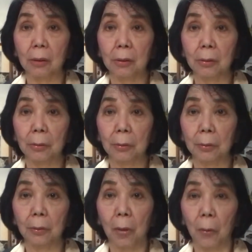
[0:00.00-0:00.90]

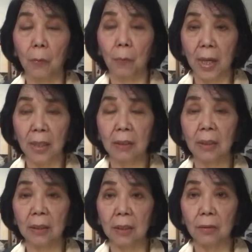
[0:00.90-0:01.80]
to know when
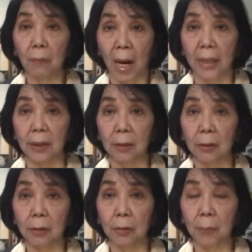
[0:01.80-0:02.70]
it is right
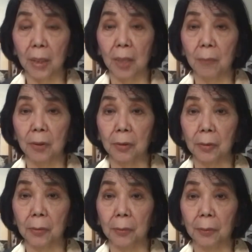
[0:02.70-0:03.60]
to be able
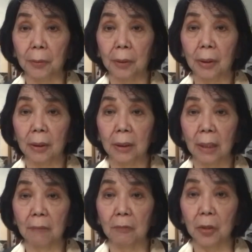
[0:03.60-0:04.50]
to
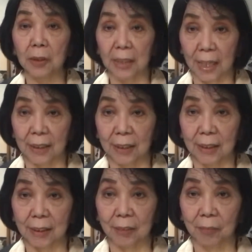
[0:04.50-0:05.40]
give consent,
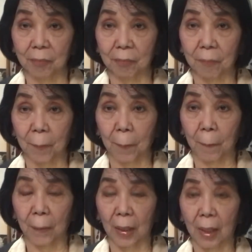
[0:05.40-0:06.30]

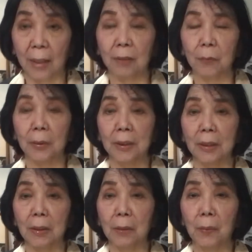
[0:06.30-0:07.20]
and
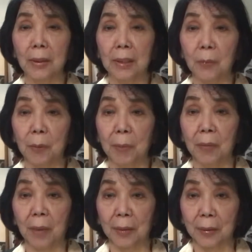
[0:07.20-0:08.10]
when this will be
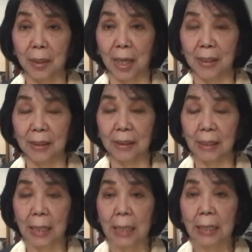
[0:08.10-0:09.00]
recognized.
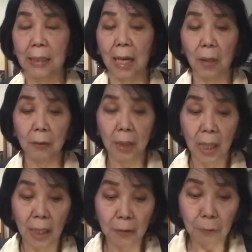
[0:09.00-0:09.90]
Now,
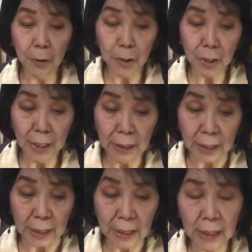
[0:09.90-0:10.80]

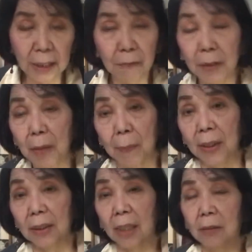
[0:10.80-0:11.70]
unfortunately, in the
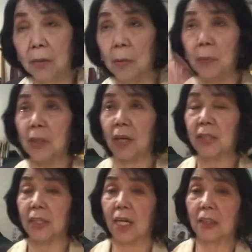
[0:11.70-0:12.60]
Philippines, I don't know with
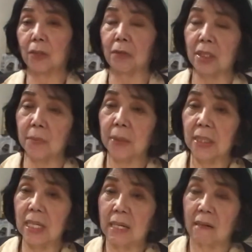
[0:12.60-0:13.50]
other countries, but
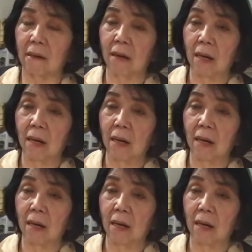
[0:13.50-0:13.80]
here,